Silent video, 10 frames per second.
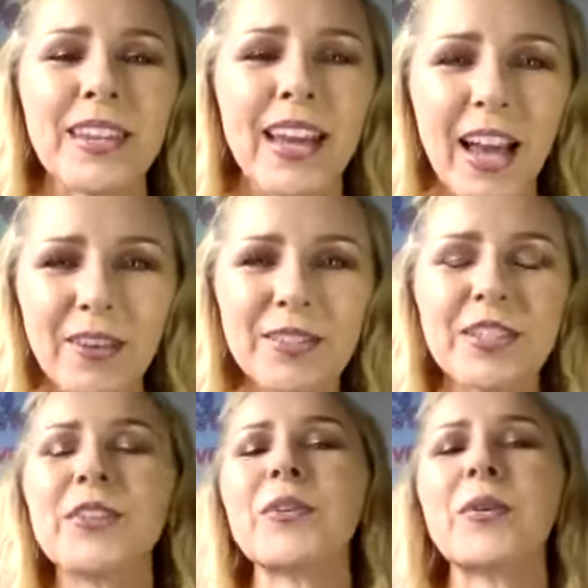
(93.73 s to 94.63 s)
how
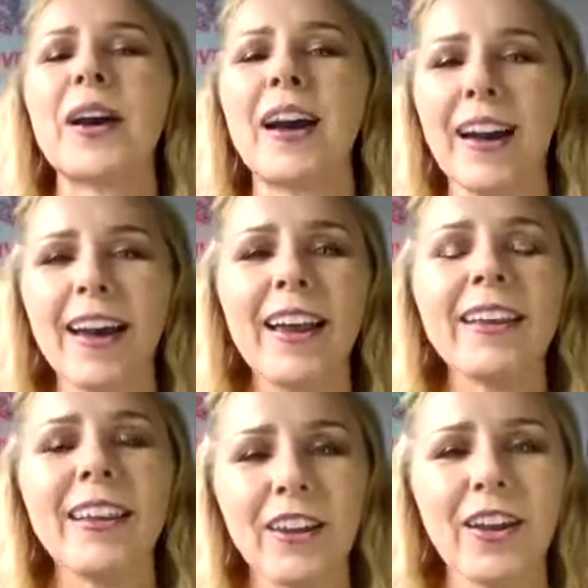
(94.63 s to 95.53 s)
to
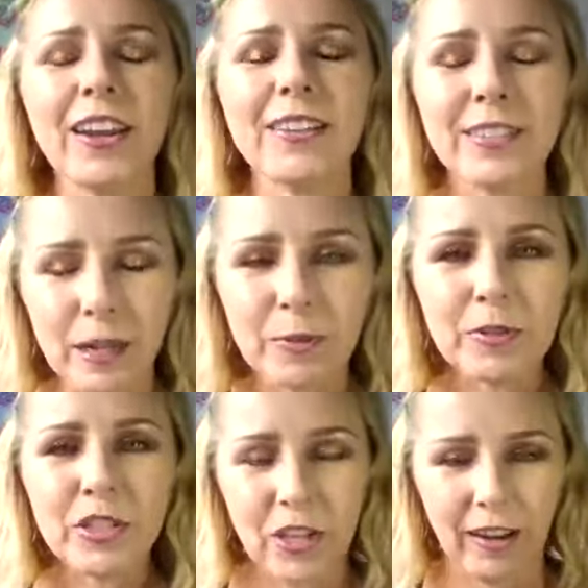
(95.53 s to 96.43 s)
hide a double
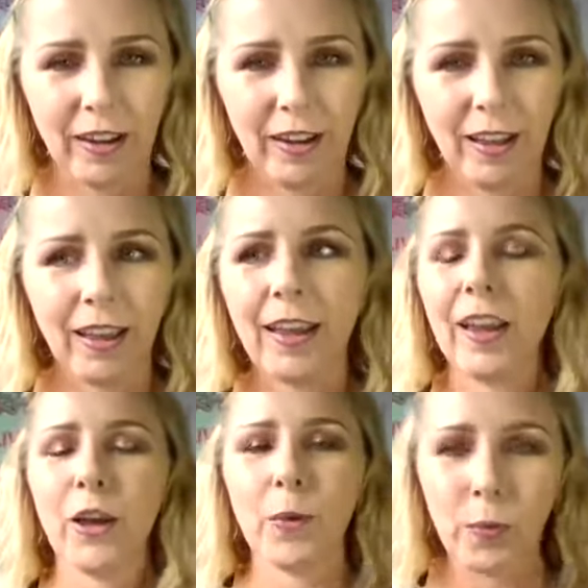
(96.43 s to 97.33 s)
chin
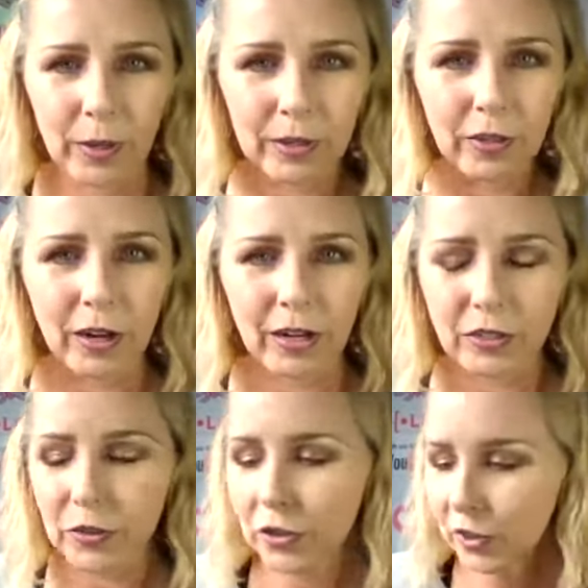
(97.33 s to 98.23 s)
with your
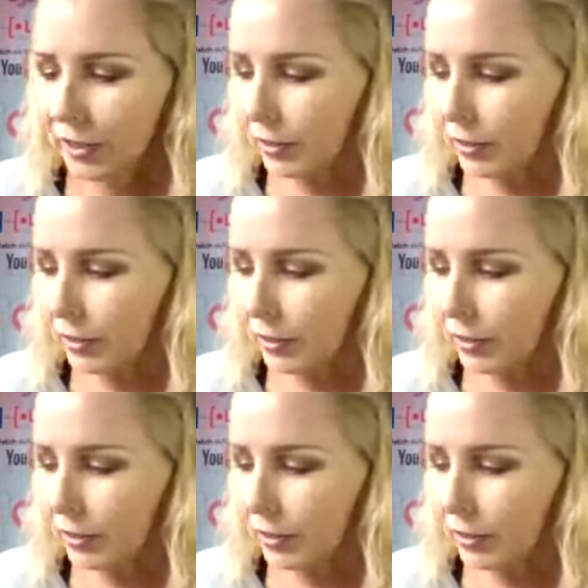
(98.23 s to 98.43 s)
contour trick.